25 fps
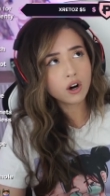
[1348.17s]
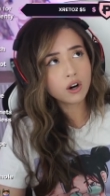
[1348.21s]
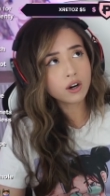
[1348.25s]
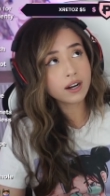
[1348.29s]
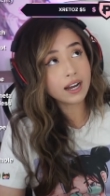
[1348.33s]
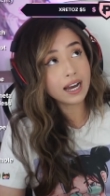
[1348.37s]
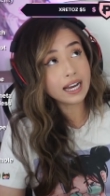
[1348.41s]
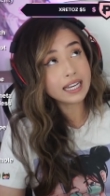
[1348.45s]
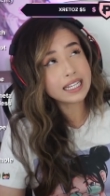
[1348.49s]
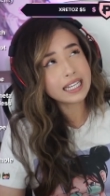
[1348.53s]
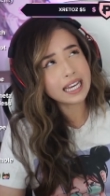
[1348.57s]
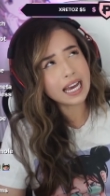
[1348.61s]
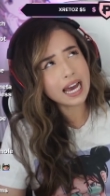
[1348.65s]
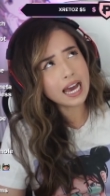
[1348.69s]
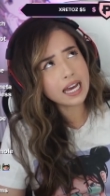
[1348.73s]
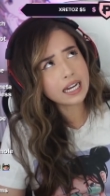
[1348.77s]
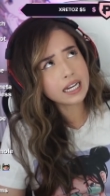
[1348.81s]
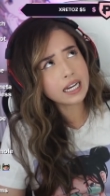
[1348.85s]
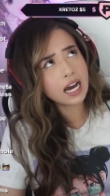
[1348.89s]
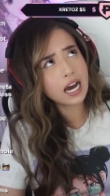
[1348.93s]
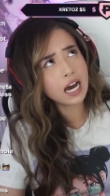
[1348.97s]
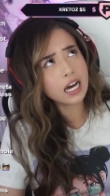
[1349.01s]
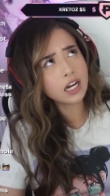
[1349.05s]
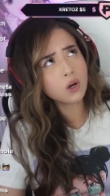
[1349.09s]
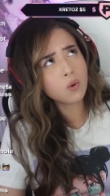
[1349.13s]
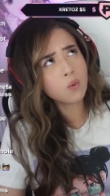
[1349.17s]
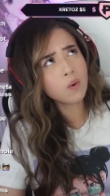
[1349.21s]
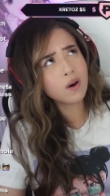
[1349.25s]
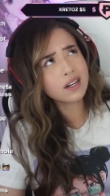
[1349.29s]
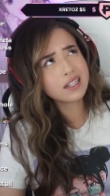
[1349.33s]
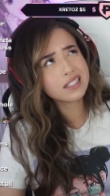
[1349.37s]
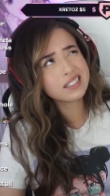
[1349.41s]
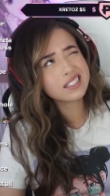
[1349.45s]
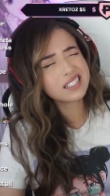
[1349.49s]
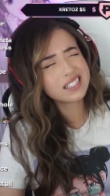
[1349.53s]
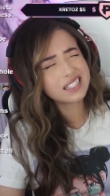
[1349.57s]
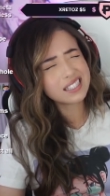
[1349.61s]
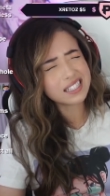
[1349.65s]
Or again, I don't
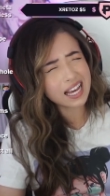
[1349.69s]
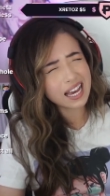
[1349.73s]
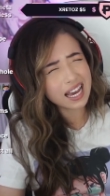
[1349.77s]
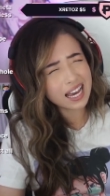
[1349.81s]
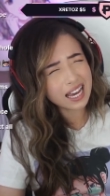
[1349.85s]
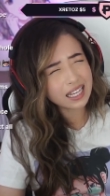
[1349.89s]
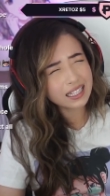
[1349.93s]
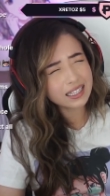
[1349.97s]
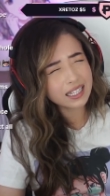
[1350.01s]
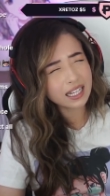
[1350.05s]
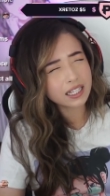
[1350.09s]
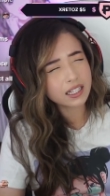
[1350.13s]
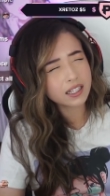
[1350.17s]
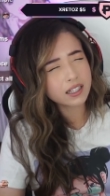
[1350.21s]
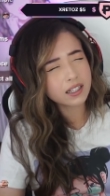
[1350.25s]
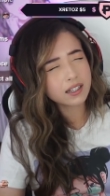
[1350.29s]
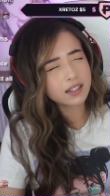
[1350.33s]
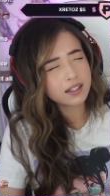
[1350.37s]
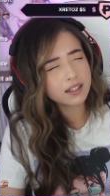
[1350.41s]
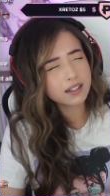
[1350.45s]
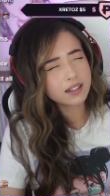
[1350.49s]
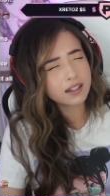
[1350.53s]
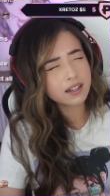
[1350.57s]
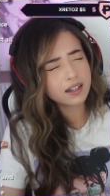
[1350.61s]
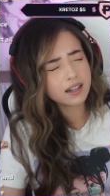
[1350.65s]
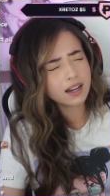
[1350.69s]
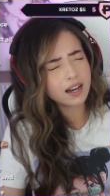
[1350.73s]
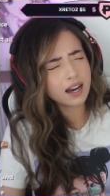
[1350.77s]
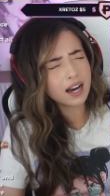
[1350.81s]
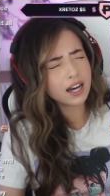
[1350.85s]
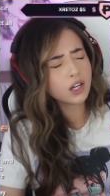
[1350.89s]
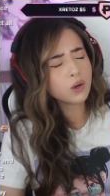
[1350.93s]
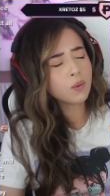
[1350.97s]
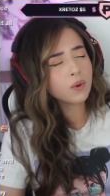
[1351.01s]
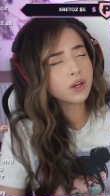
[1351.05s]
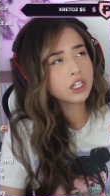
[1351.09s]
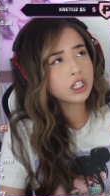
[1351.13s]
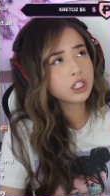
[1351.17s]
want to say, like,
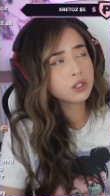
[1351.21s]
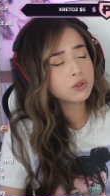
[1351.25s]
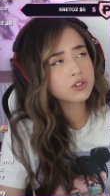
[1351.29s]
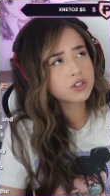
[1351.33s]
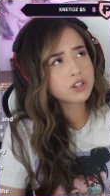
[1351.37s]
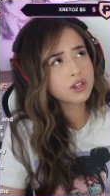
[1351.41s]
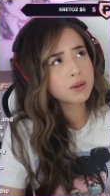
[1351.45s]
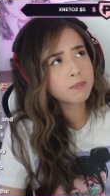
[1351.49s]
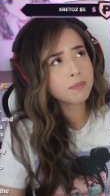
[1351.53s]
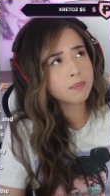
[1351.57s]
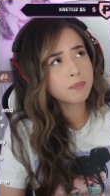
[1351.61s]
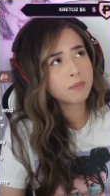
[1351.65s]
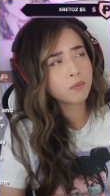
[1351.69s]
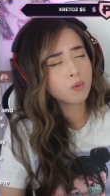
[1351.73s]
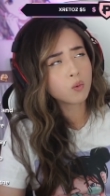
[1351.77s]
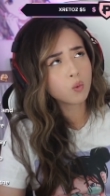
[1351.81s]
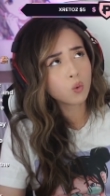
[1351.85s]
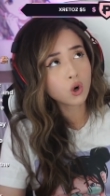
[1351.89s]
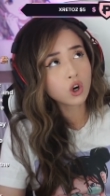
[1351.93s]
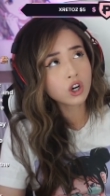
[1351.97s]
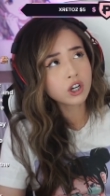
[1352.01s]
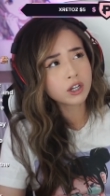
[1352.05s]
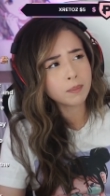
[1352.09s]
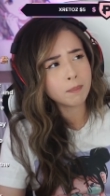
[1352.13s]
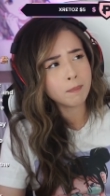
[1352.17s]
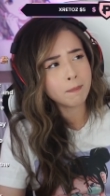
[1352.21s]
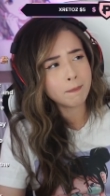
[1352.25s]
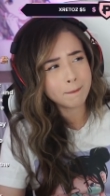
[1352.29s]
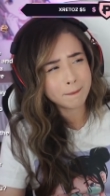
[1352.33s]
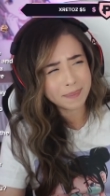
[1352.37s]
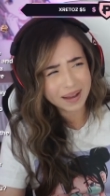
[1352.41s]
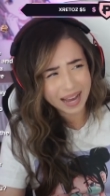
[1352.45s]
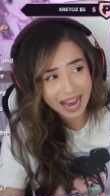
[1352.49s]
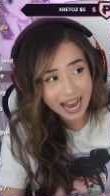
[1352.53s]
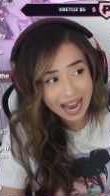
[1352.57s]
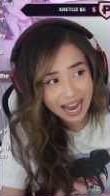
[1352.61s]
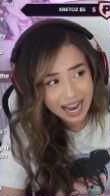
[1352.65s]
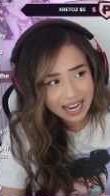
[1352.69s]
I don't want to use the word
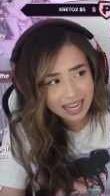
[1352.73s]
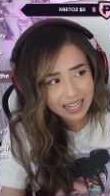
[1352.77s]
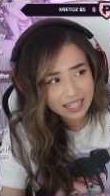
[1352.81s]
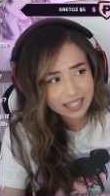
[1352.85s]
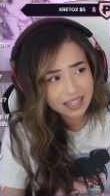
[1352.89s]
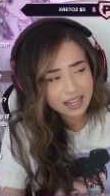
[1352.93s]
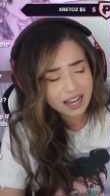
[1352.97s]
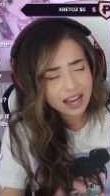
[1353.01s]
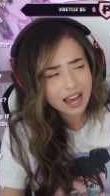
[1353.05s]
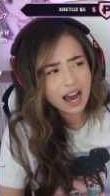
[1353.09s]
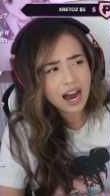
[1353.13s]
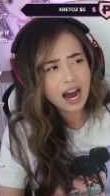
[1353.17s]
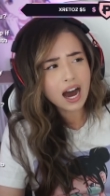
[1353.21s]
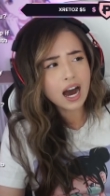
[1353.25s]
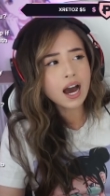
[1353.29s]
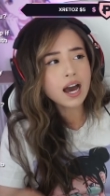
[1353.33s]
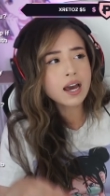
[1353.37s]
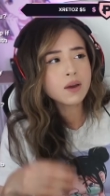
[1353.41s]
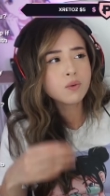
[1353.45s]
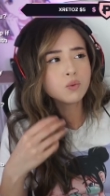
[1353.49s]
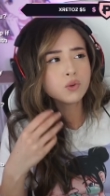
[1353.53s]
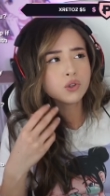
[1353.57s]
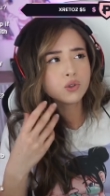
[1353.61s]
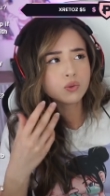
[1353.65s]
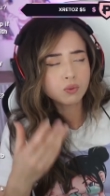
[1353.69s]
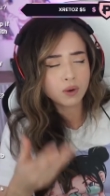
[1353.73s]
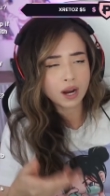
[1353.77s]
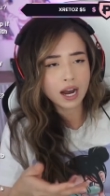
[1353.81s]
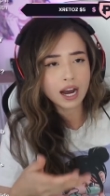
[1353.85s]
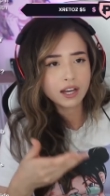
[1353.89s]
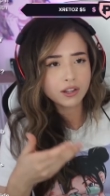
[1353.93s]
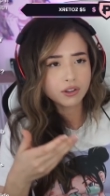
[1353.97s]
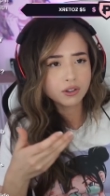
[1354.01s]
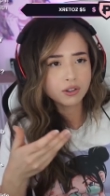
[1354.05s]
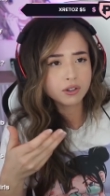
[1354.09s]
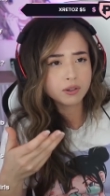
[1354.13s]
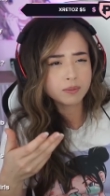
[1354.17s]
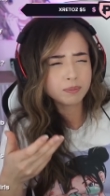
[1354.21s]
bad. I would
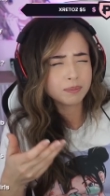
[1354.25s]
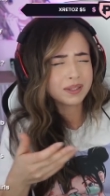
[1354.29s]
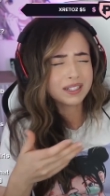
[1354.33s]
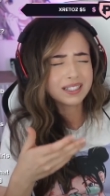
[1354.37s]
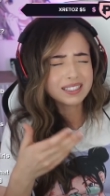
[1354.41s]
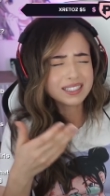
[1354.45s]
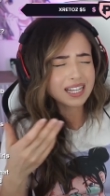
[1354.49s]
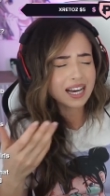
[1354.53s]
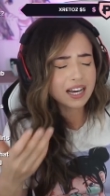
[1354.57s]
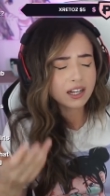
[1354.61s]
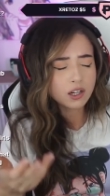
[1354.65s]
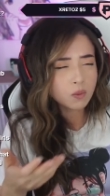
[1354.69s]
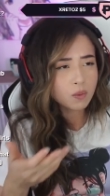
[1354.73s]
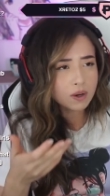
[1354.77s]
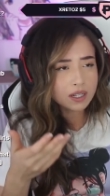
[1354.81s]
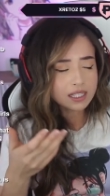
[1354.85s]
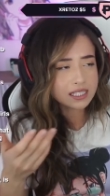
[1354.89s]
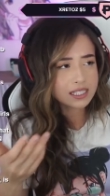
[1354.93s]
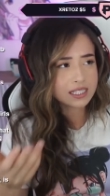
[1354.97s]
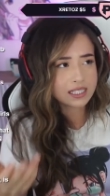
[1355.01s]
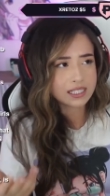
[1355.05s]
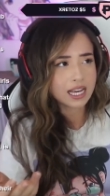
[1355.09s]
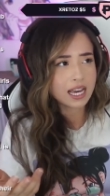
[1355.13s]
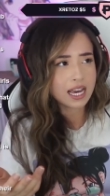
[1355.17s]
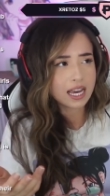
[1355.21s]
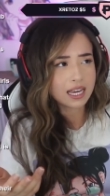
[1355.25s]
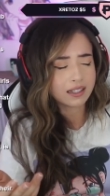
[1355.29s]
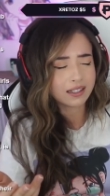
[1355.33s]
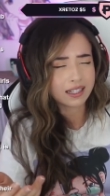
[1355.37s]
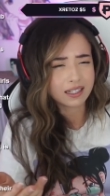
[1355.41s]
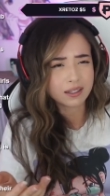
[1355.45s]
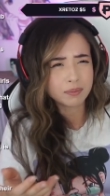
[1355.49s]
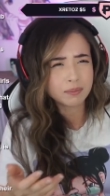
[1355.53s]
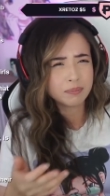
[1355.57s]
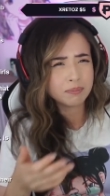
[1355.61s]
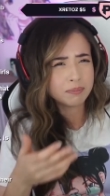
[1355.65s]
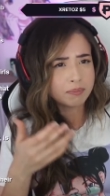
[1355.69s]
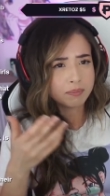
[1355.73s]
rather, because I don't want to say,
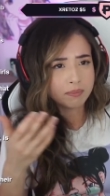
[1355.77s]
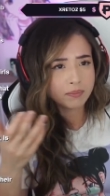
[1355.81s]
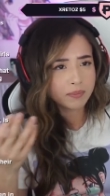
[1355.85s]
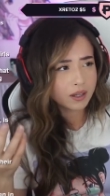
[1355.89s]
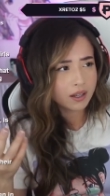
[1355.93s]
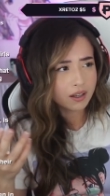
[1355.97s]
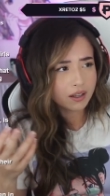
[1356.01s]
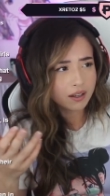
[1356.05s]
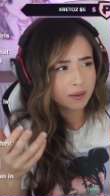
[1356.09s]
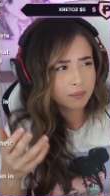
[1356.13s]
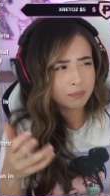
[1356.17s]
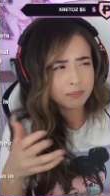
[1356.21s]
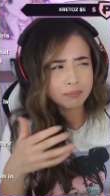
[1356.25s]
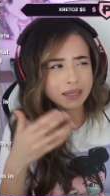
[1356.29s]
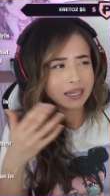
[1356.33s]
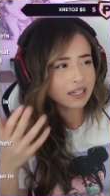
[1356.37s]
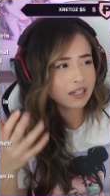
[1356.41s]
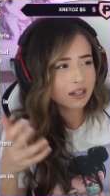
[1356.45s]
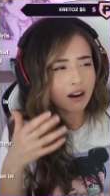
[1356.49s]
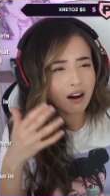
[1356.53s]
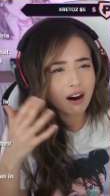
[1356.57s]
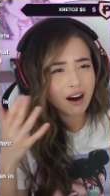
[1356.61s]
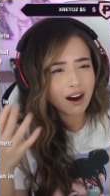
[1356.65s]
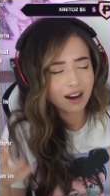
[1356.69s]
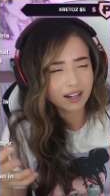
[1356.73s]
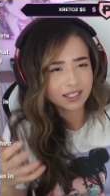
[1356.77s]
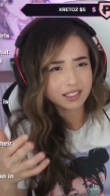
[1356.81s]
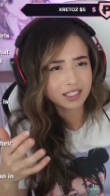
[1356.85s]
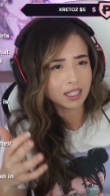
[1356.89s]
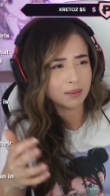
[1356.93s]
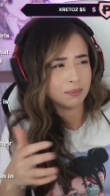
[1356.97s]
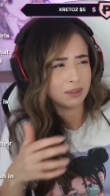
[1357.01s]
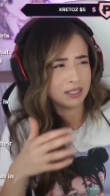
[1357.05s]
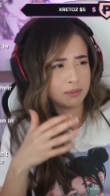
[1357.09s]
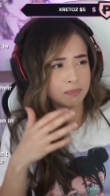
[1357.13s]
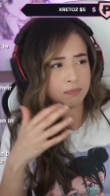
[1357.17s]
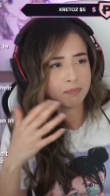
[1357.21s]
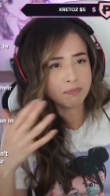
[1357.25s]
like, being in a hot
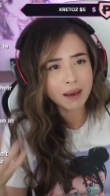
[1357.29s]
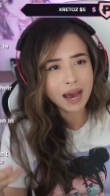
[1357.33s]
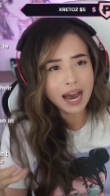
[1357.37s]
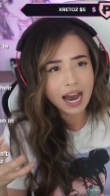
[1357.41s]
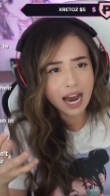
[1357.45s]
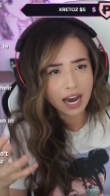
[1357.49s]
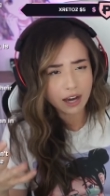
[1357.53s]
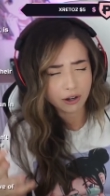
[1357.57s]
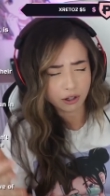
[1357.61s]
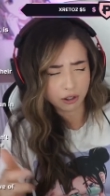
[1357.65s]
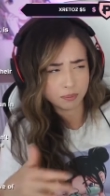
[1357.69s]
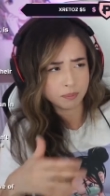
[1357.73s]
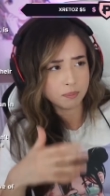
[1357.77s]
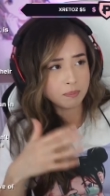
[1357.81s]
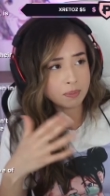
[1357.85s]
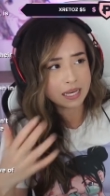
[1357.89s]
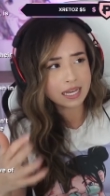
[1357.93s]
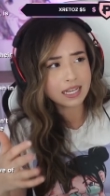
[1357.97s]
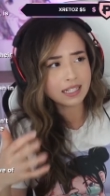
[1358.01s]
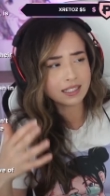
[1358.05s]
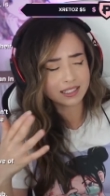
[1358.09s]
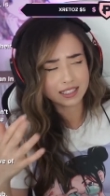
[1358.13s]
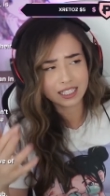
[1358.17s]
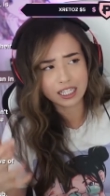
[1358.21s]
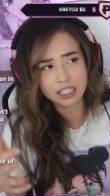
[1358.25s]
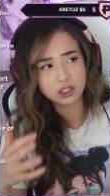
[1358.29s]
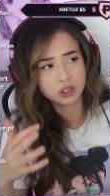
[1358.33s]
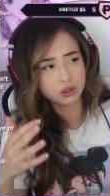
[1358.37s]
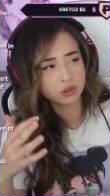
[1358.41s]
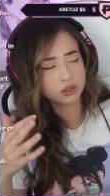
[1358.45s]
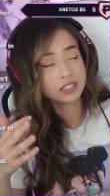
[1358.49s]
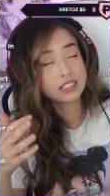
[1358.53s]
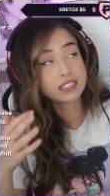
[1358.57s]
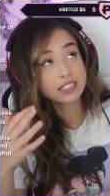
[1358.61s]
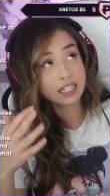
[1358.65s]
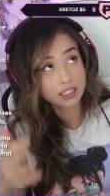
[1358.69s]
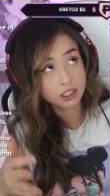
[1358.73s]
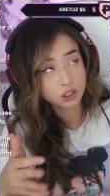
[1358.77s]
tub is bad or being
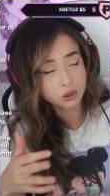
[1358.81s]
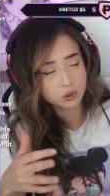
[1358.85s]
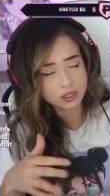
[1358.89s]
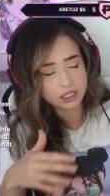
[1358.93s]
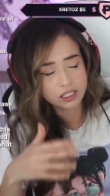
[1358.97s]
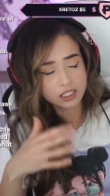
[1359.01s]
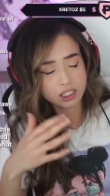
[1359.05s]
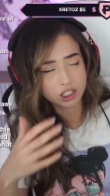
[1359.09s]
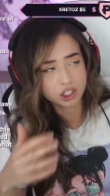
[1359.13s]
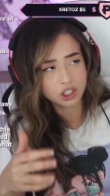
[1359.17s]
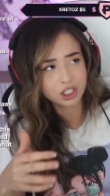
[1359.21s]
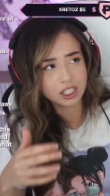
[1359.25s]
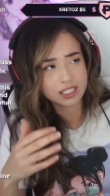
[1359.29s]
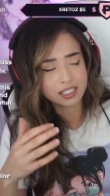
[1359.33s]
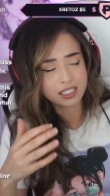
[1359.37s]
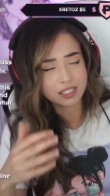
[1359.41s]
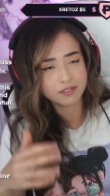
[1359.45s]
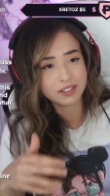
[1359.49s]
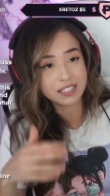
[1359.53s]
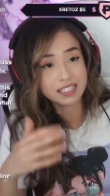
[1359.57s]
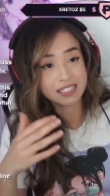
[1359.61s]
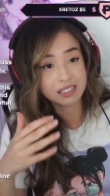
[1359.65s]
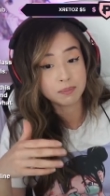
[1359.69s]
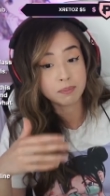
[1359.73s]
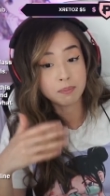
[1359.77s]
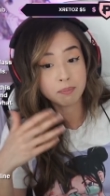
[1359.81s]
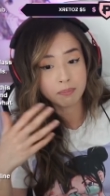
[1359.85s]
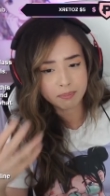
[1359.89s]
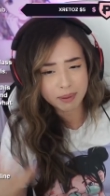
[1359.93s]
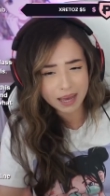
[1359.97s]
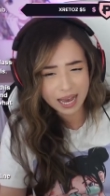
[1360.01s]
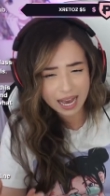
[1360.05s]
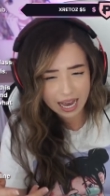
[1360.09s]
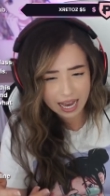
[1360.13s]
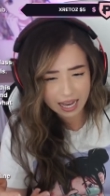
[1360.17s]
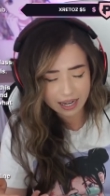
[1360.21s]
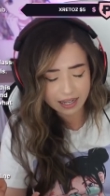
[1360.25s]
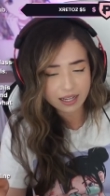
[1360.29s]
sexually suggestive is
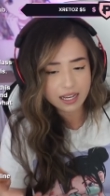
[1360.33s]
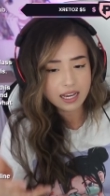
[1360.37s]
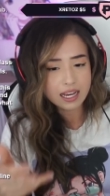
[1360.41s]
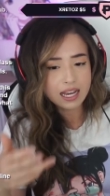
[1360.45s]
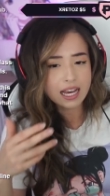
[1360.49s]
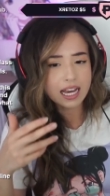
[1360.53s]
bad.